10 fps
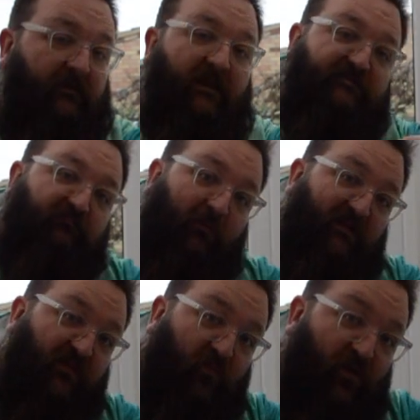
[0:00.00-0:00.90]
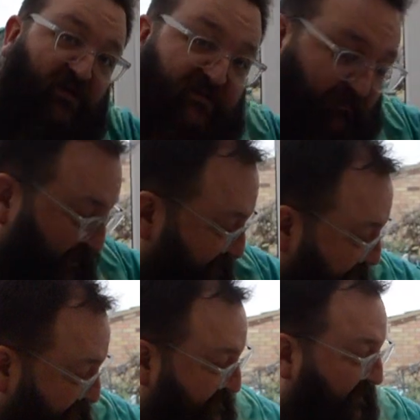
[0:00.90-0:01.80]
That's probably the worst place
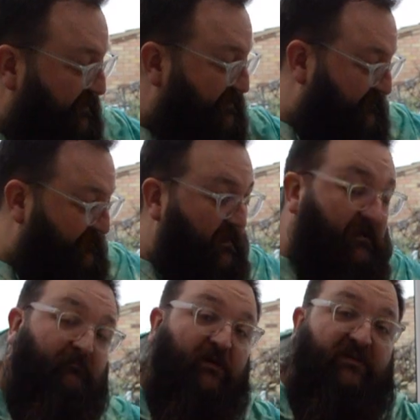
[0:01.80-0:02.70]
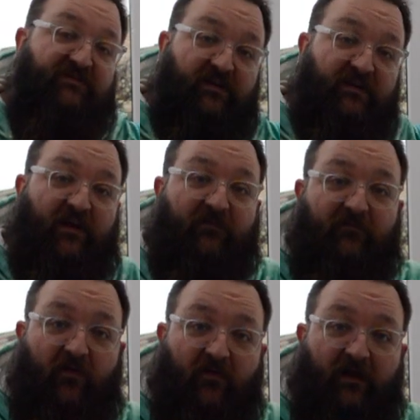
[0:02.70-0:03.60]
to start, because you're going to go
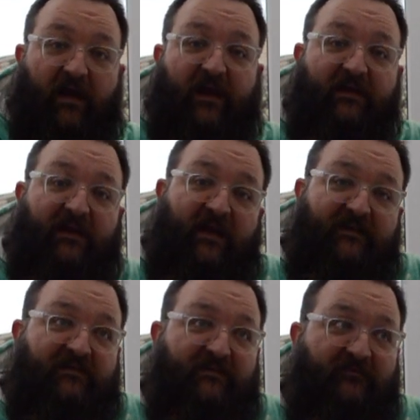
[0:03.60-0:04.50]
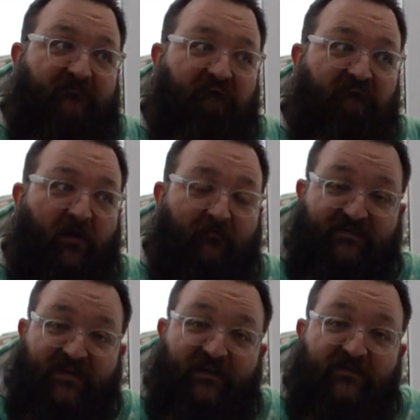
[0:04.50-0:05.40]
wrong and get
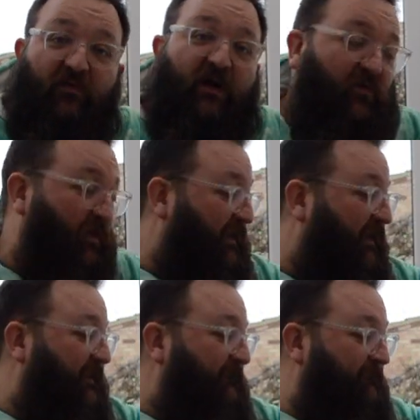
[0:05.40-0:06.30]
upset quite quickly.